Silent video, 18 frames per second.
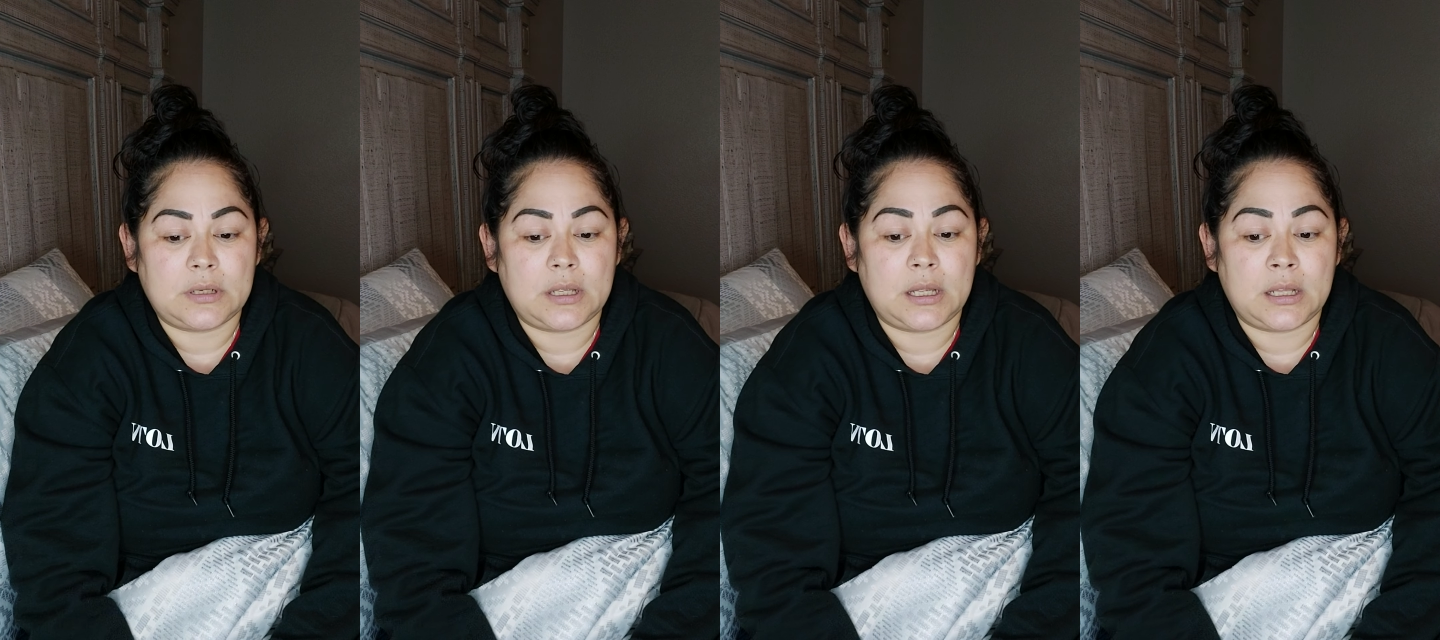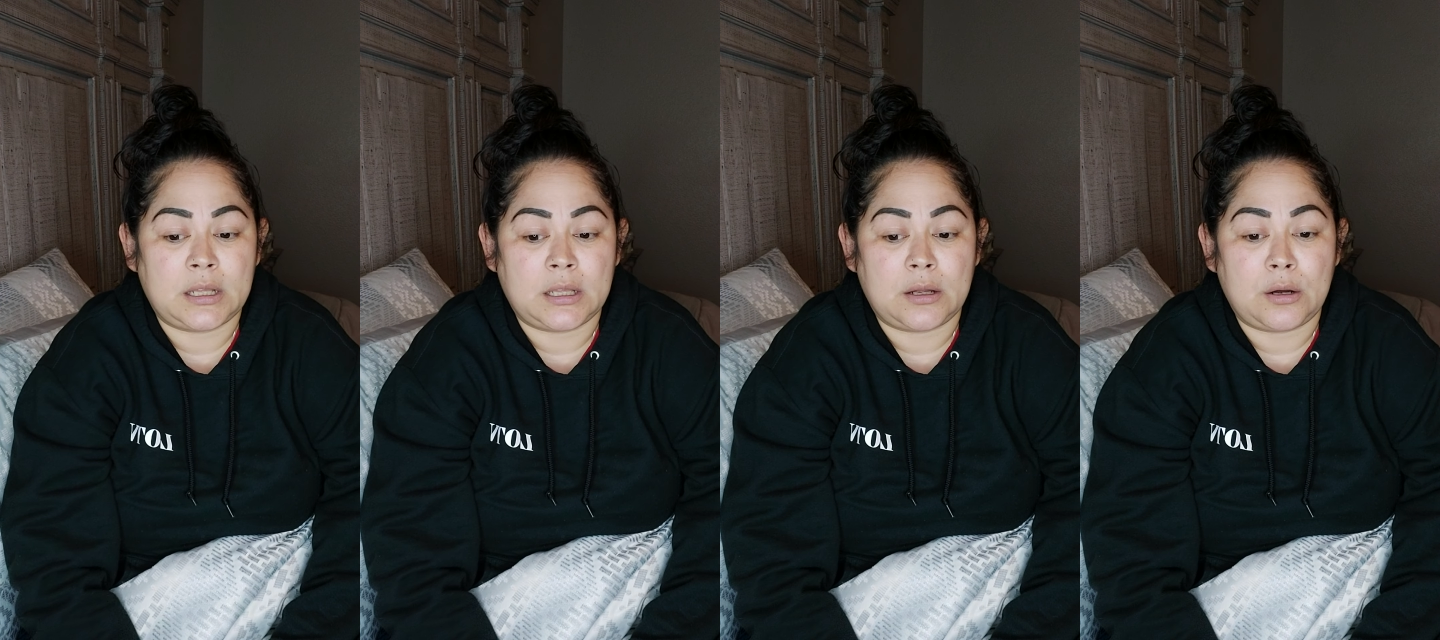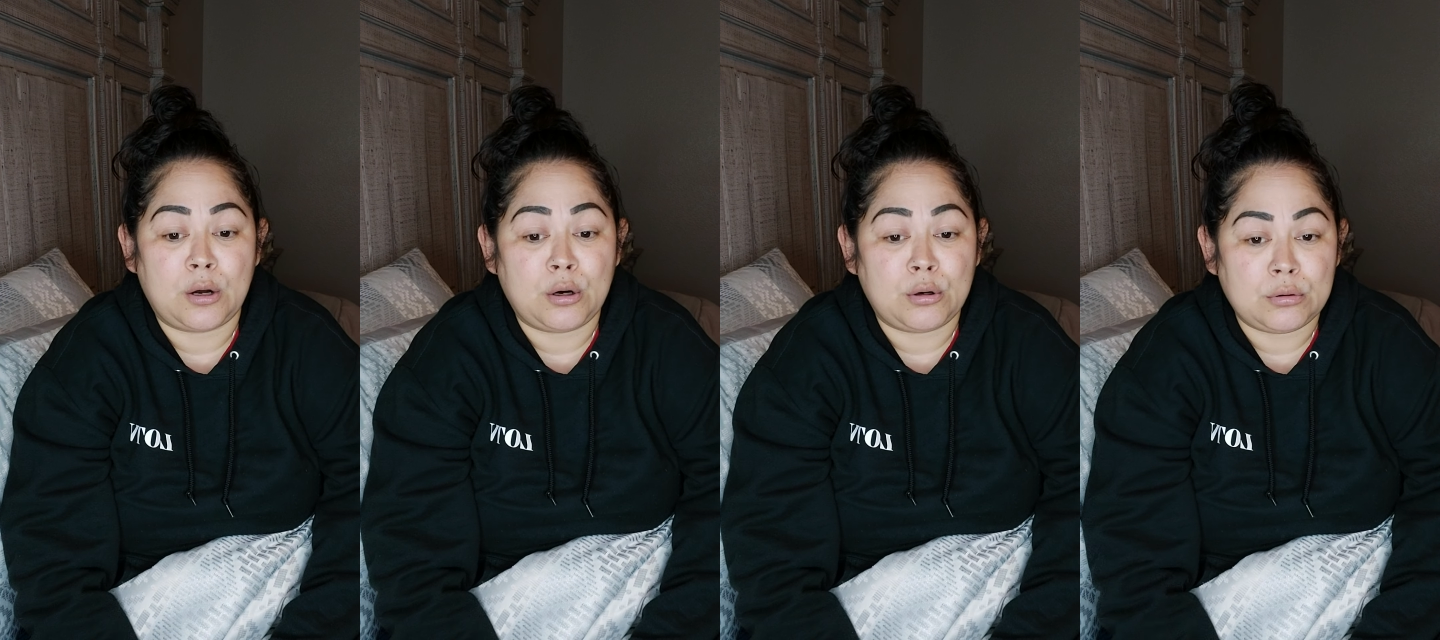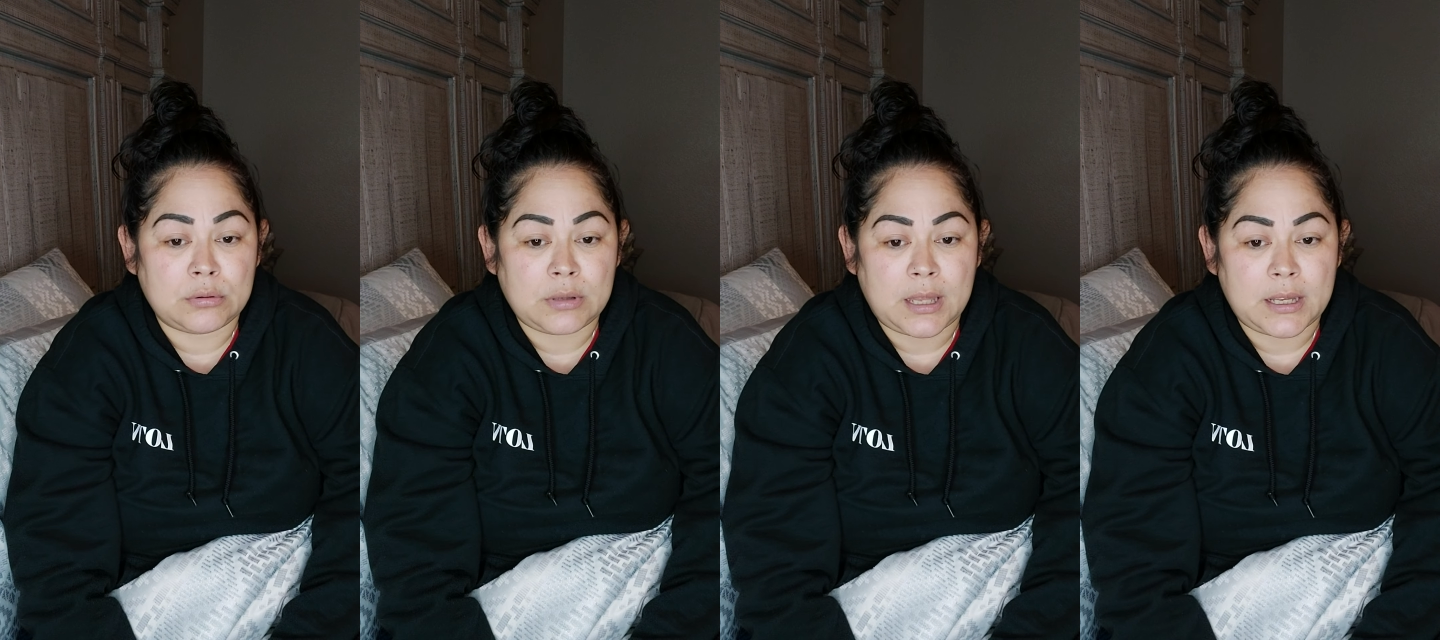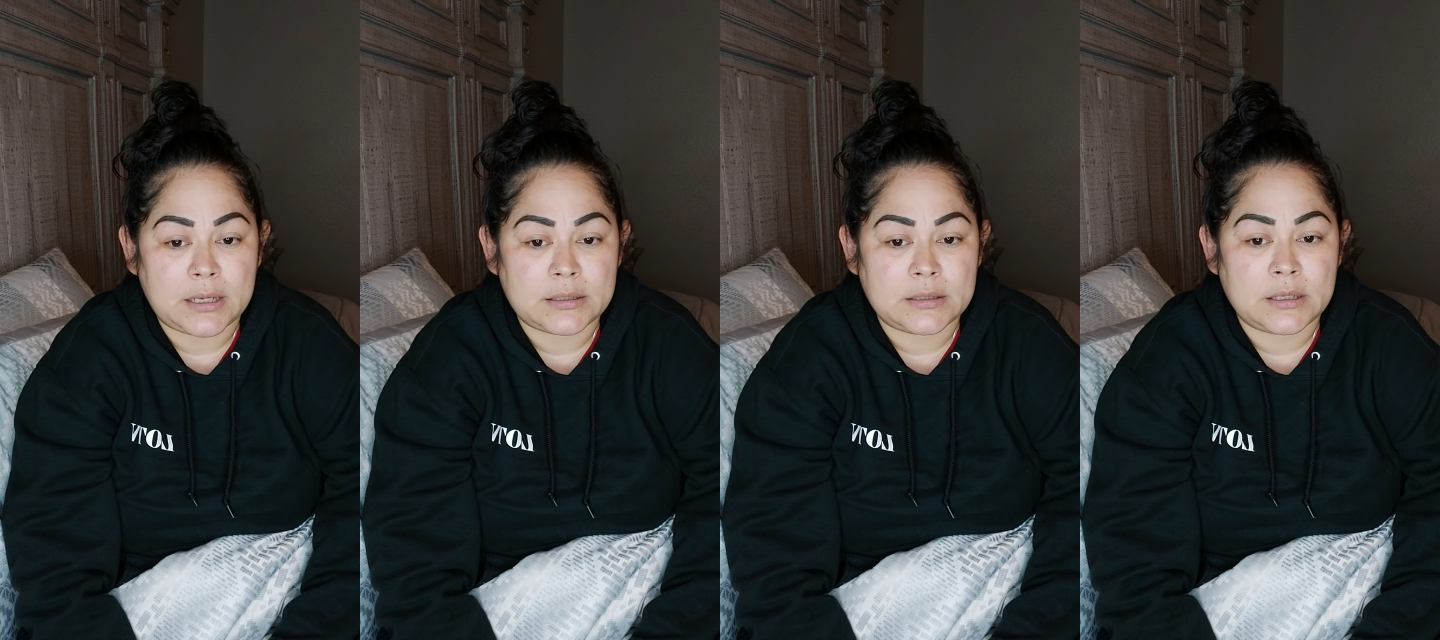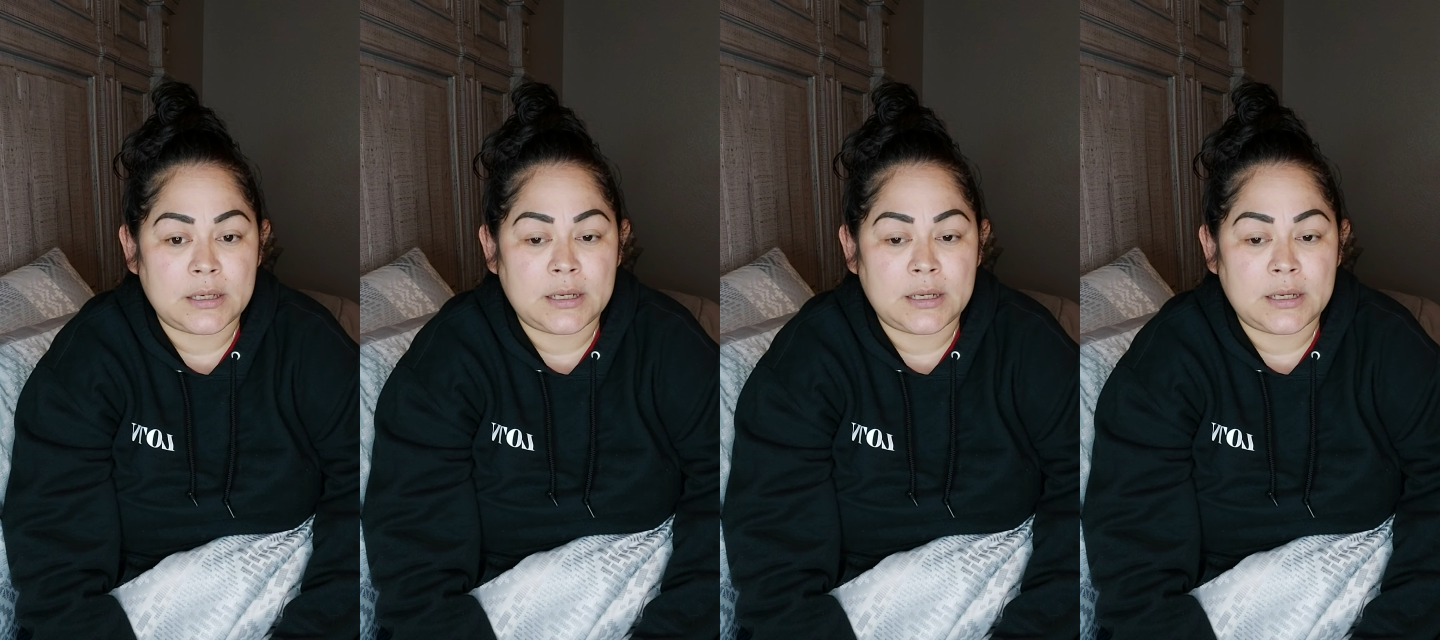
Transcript: a whole lot.